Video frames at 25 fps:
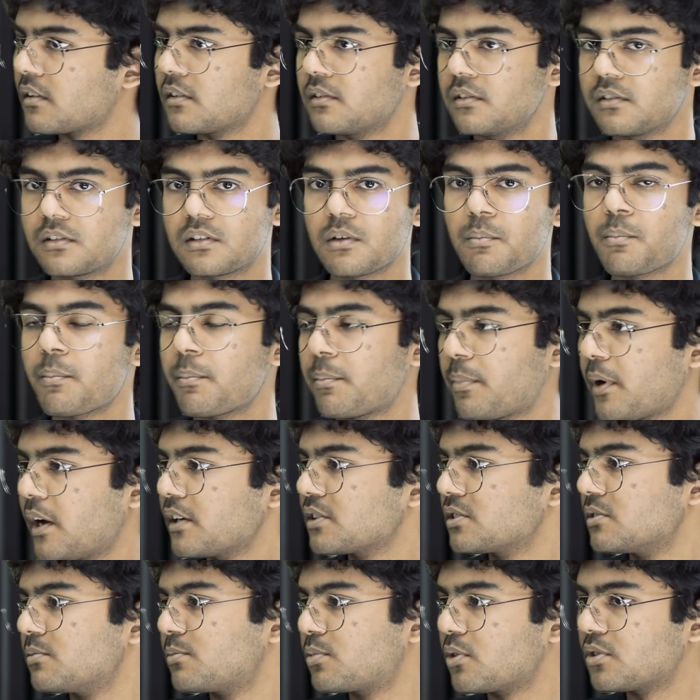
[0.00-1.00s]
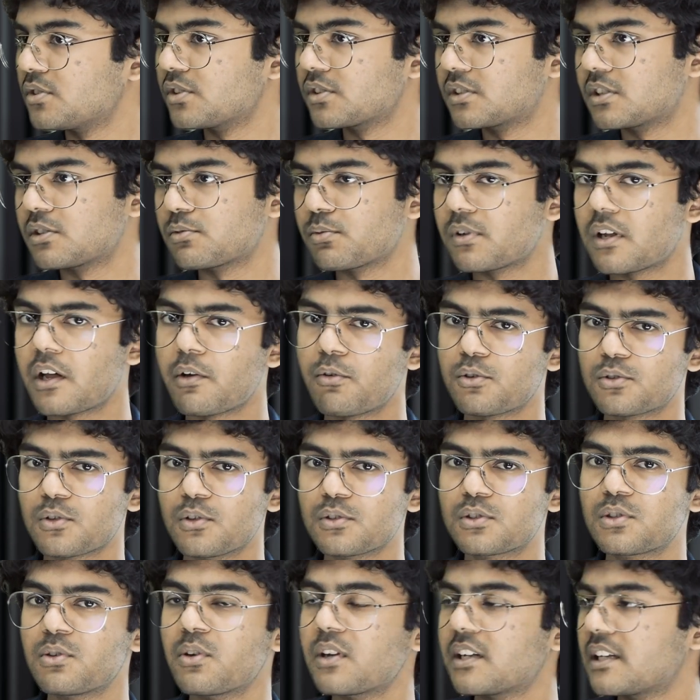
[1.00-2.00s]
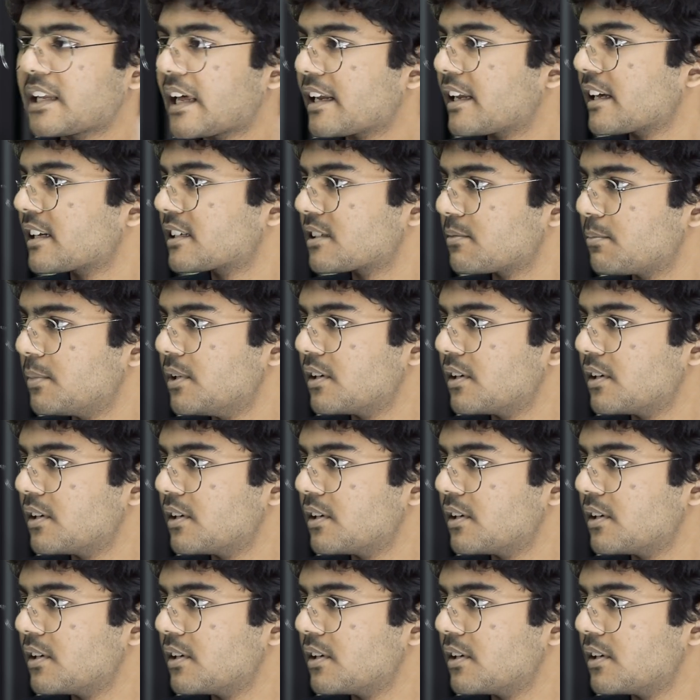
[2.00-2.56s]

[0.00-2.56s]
and some passion projects as well. I was also a TEDx